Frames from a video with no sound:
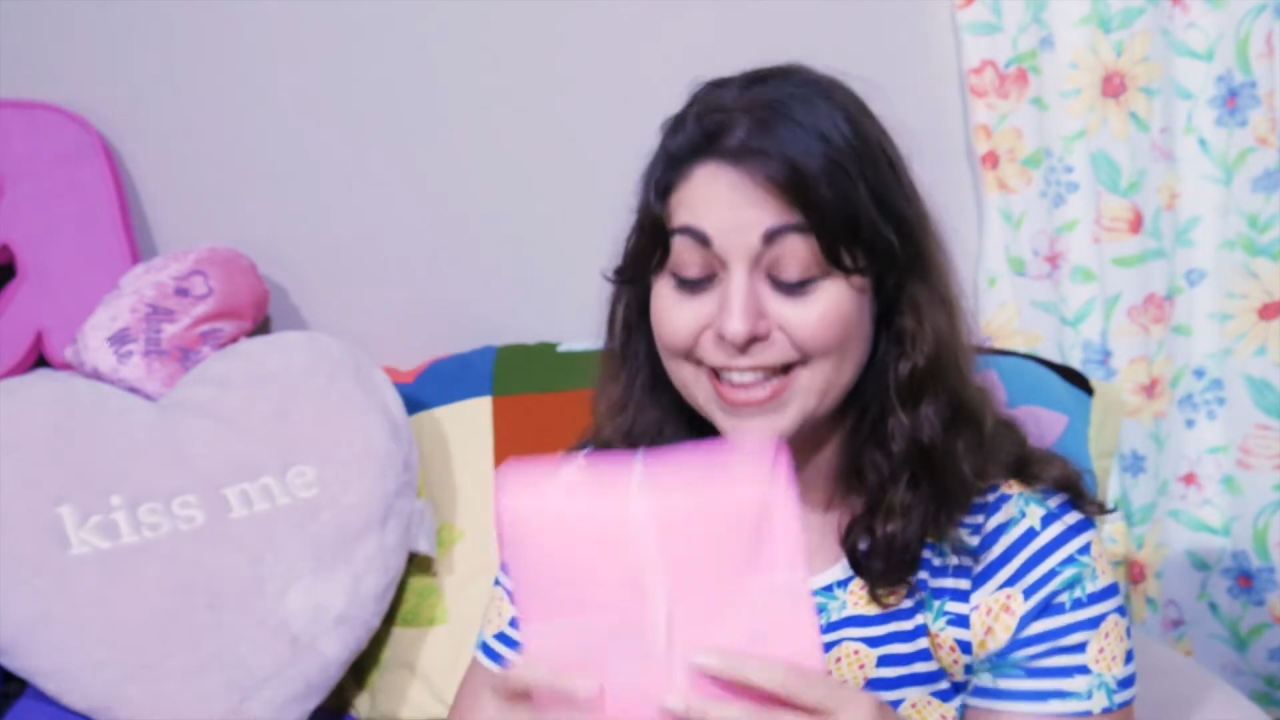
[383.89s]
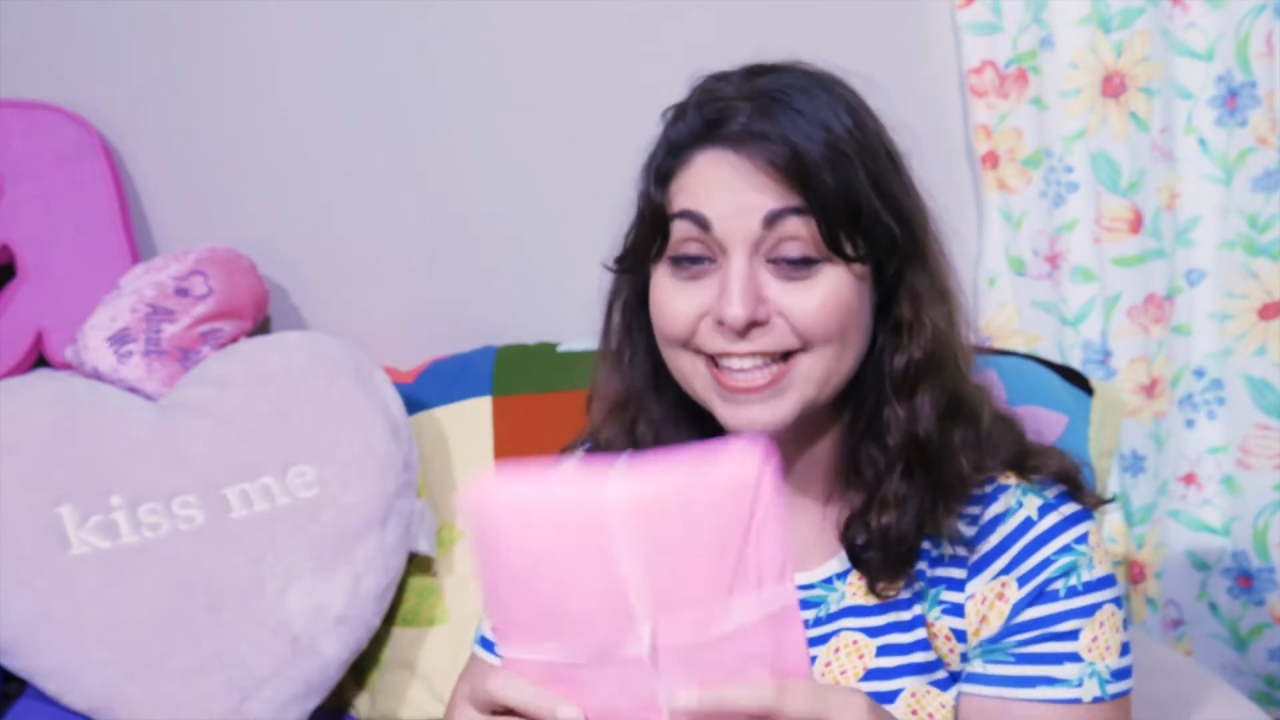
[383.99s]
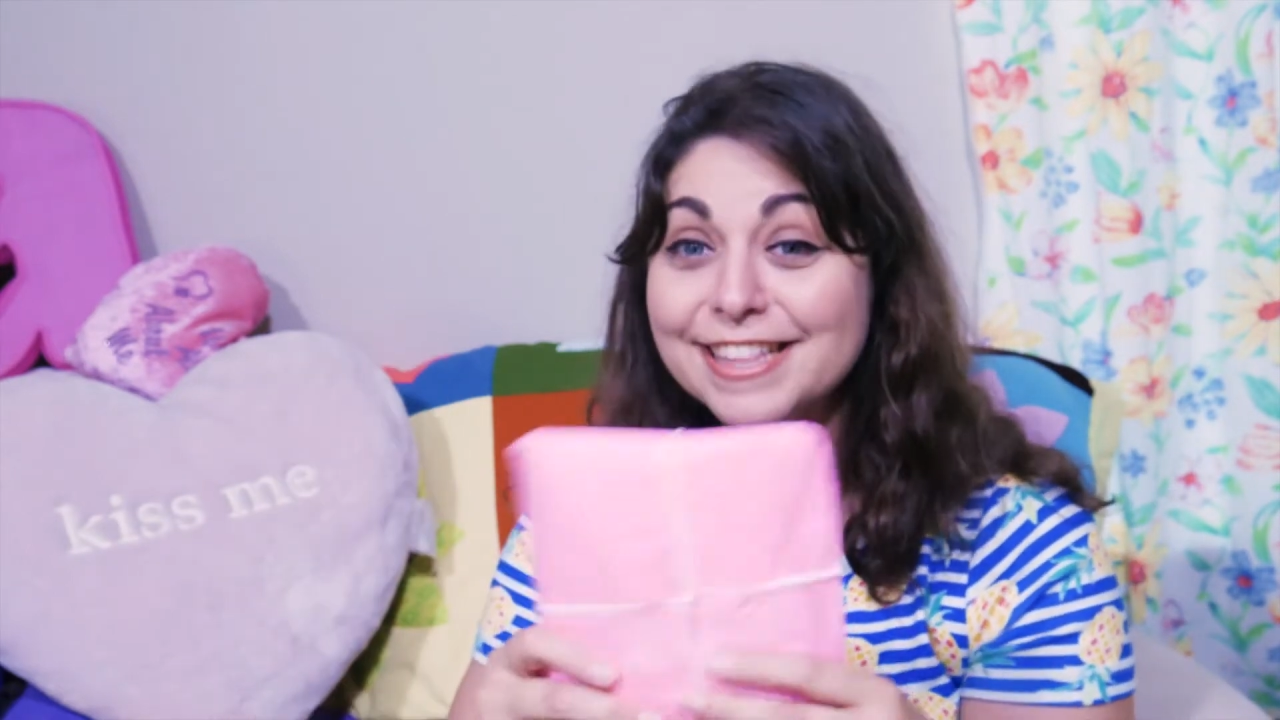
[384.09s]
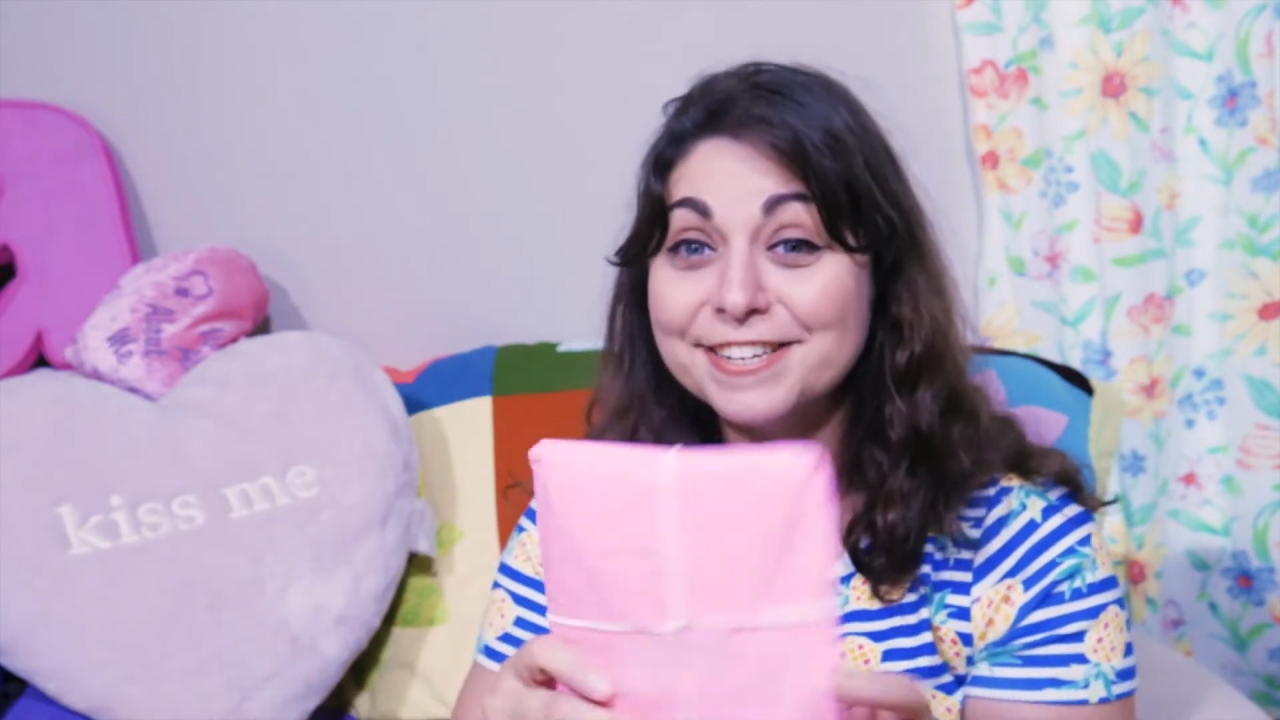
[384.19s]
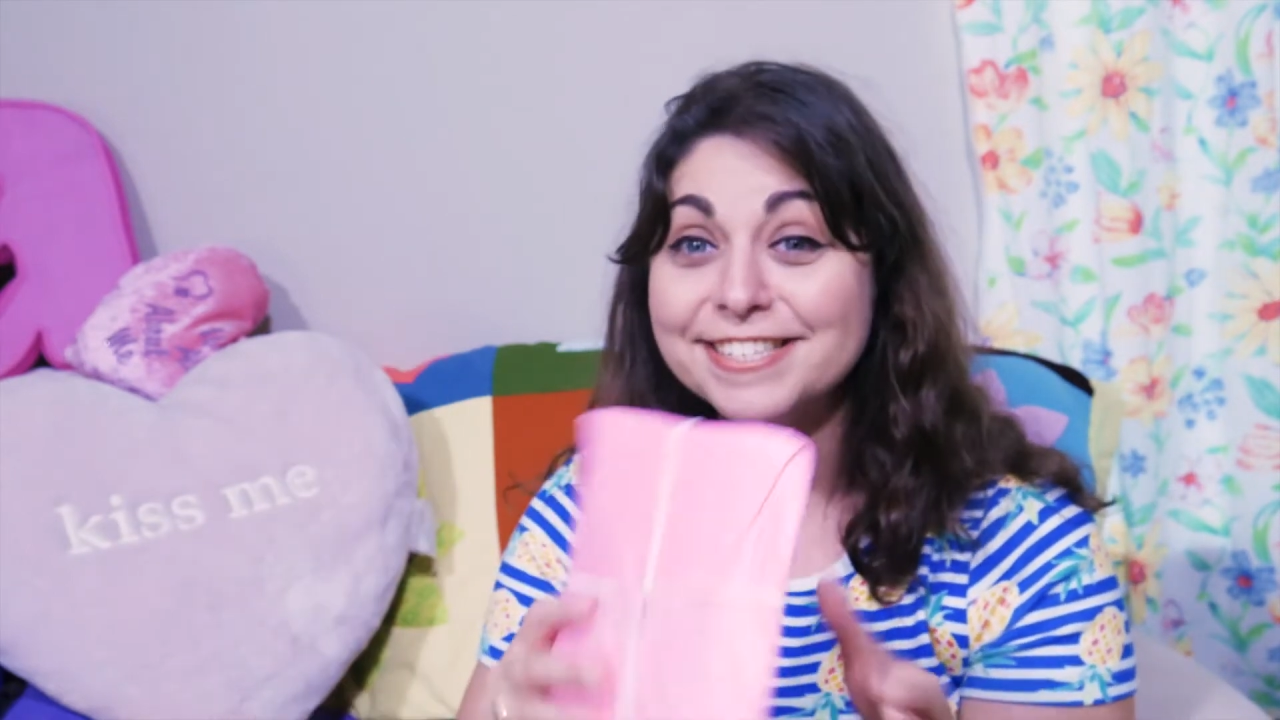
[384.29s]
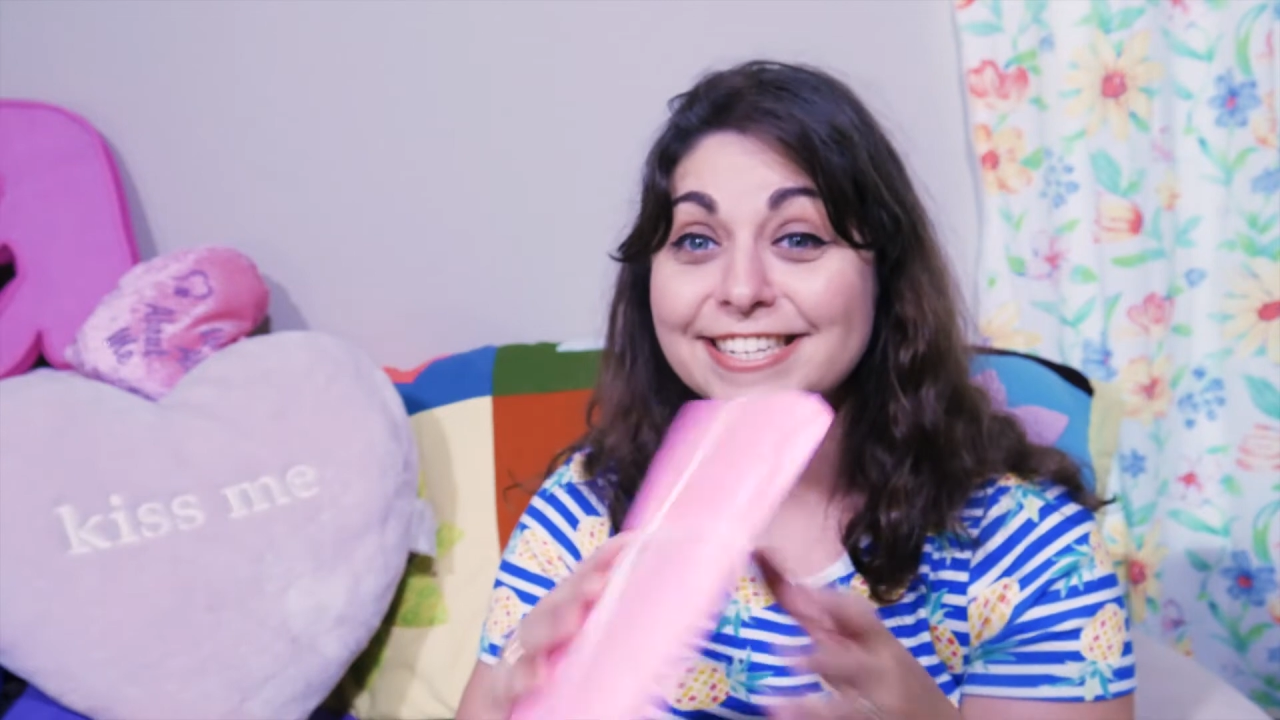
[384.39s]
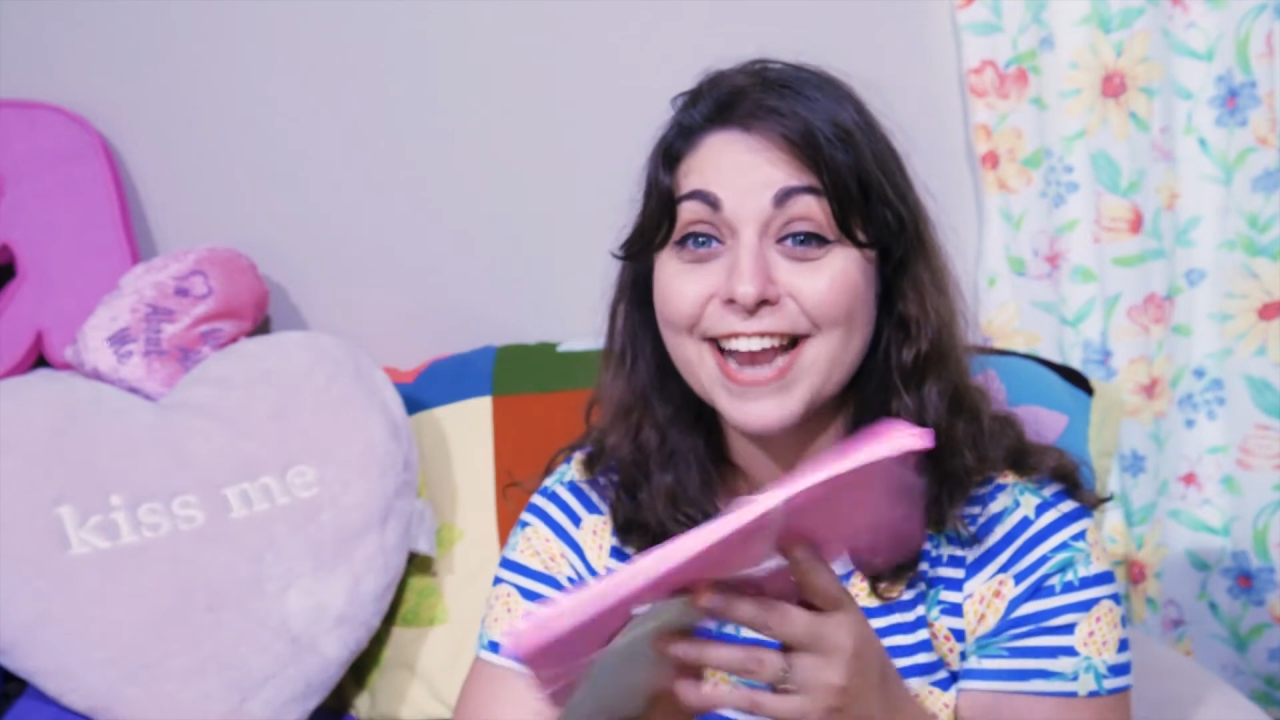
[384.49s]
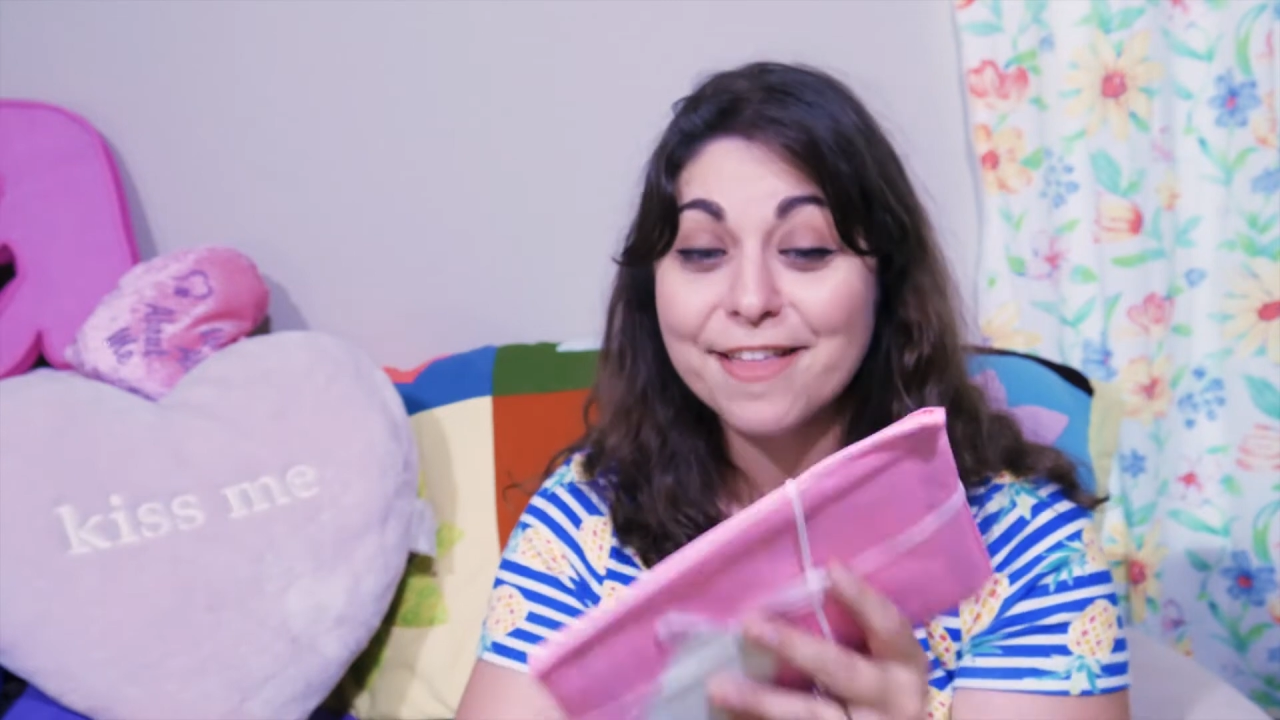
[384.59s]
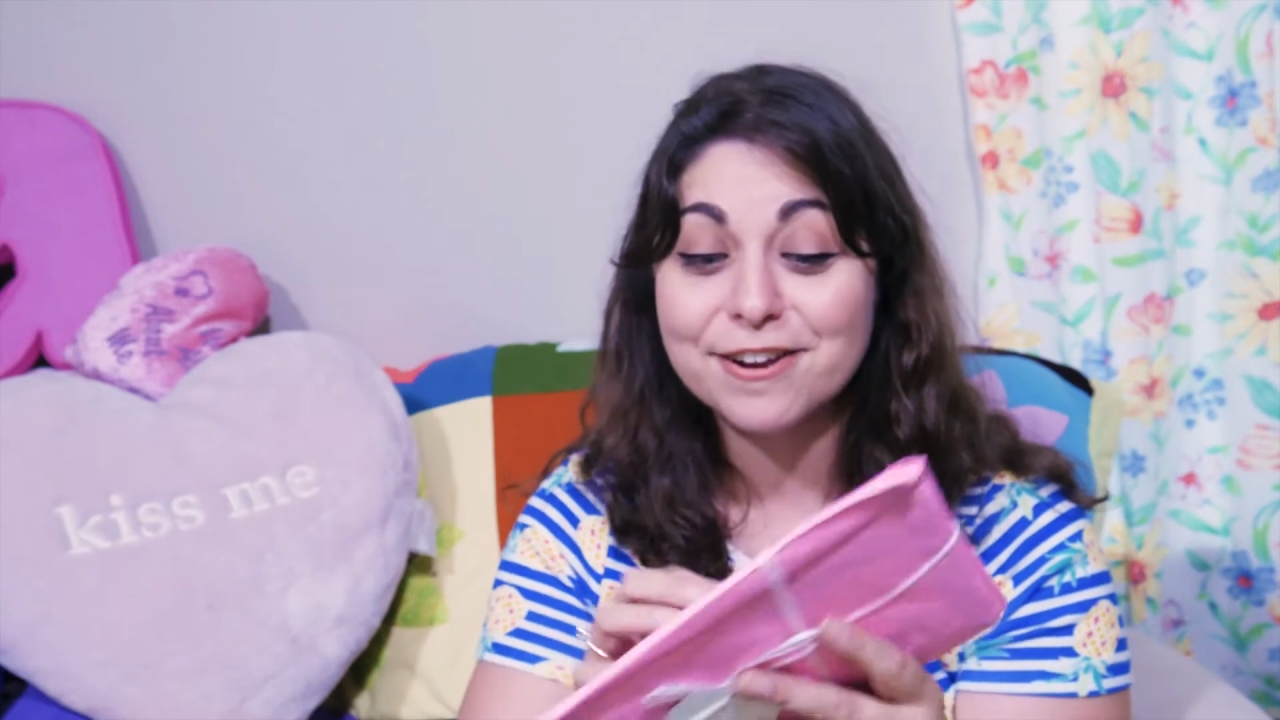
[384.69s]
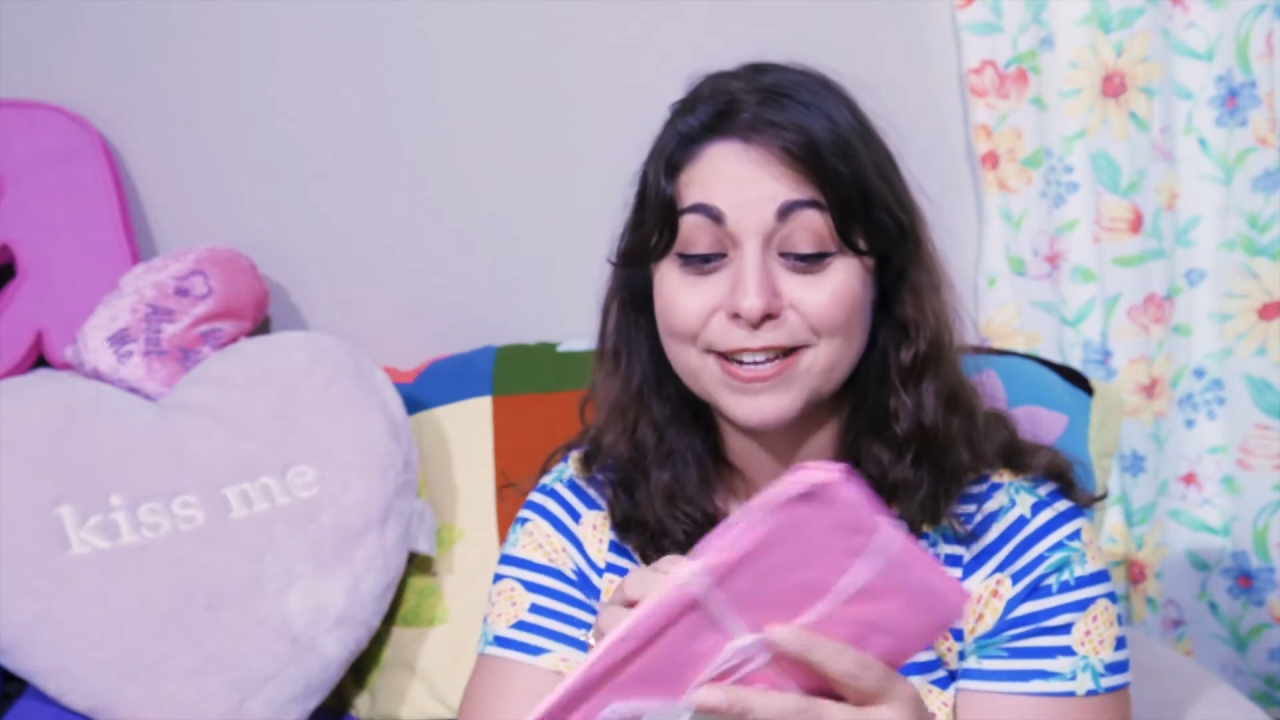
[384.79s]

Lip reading: And then there's another